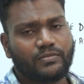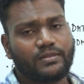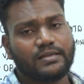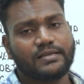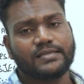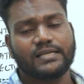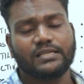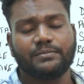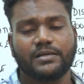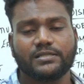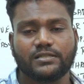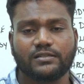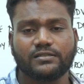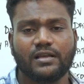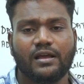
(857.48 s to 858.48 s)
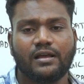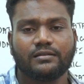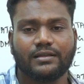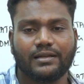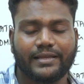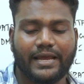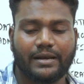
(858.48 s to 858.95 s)
These are the measures
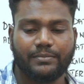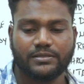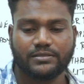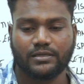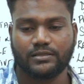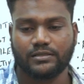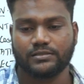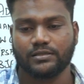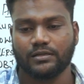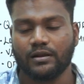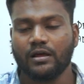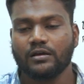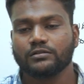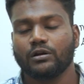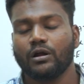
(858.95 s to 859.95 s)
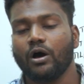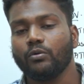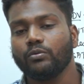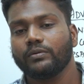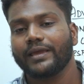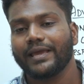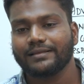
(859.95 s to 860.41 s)
that can be suggested. So now
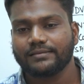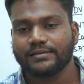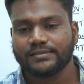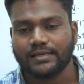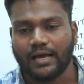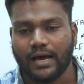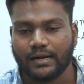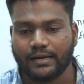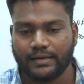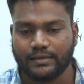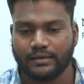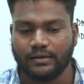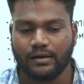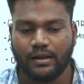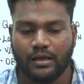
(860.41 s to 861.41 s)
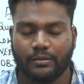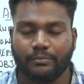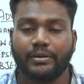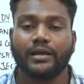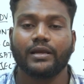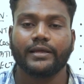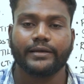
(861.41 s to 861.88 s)
how can this article
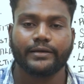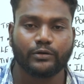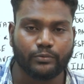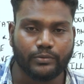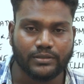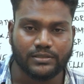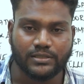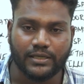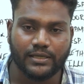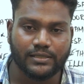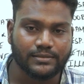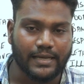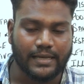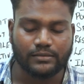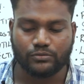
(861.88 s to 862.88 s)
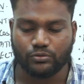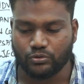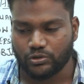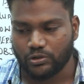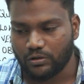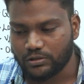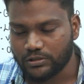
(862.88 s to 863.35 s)
be linked with GS and
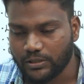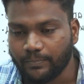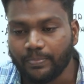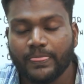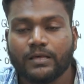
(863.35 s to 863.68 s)
sociology?